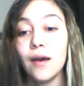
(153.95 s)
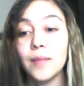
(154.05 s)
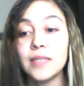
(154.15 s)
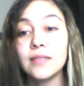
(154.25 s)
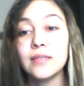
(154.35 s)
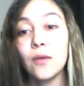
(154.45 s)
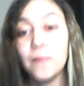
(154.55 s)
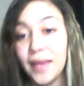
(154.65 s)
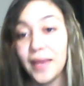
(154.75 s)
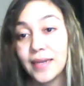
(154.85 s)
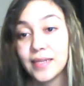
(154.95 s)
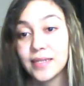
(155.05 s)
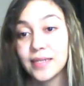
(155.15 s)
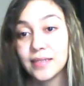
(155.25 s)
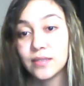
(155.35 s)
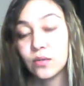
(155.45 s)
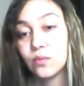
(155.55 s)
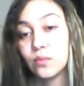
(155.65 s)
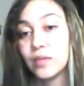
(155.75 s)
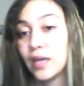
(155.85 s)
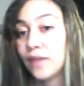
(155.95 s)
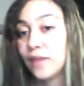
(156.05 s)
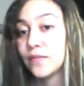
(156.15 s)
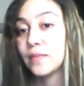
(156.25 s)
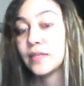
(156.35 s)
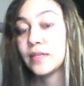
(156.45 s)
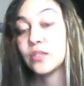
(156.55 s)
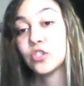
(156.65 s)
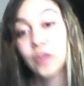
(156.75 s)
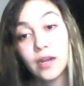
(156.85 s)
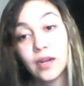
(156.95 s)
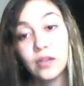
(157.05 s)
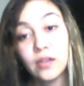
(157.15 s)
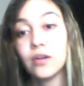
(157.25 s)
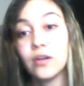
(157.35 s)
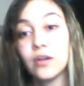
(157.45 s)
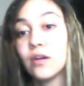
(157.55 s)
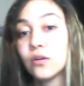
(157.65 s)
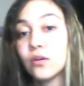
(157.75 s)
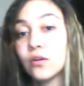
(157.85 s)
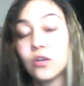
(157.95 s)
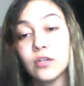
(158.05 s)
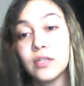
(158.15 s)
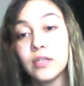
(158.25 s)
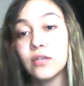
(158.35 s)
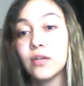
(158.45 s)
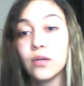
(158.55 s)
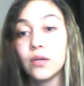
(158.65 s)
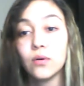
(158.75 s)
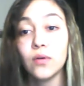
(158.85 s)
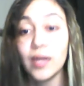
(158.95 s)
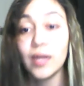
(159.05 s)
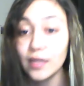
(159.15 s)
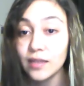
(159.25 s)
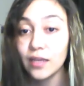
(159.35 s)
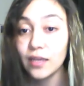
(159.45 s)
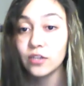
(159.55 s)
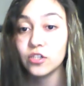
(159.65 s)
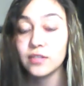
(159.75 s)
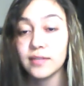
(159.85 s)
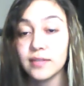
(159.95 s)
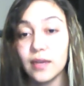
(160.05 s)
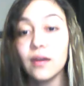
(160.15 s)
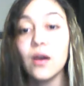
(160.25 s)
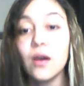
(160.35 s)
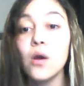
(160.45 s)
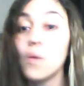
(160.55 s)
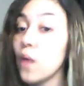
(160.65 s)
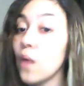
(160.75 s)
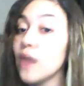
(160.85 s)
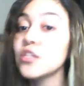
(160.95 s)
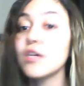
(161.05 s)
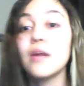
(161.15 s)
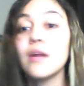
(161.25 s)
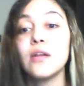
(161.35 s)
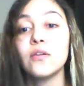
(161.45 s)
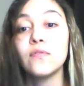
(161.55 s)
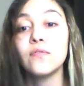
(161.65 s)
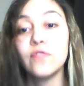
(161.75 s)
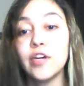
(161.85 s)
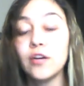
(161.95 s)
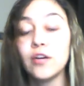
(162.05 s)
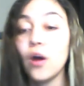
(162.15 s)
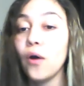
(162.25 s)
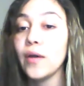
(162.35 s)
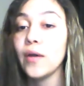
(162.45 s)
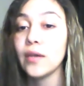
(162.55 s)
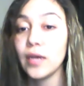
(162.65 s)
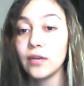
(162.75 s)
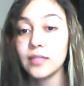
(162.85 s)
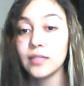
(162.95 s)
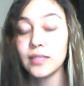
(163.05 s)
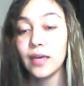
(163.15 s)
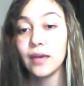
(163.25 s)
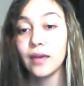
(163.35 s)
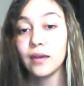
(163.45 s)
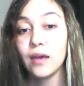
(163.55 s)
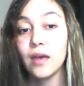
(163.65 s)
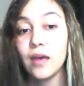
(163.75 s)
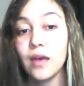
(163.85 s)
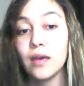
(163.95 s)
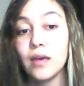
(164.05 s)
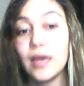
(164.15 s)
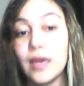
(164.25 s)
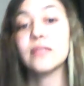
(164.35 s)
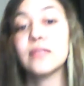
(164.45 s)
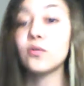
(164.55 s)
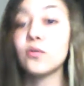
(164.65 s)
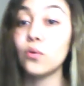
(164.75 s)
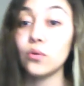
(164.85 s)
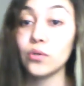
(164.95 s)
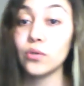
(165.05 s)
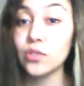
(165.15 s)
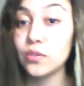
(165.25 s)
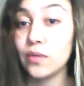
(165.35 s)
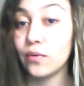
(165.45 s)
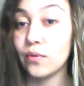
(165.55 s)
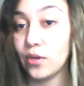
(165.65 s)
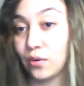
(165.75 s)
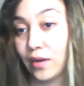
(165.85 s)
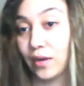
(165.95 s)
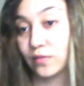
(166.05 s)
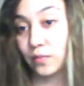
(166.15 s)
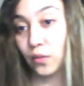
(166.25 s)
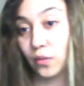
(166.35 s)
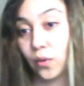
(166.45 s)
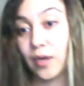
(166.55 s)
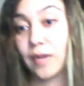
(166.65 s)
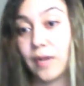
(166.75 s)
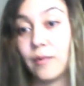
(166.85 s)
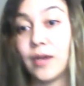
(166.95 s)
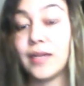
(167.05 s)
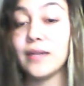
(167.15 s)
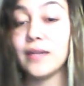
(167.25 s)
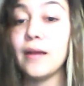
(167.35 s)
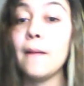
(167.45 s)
it's low maintenance. You don't really have to be straightening your hair or curling your hair or anything. You just like wash it and you're free to go, and your hair is like, it has a cool look to it where you don't have to be worrying about it.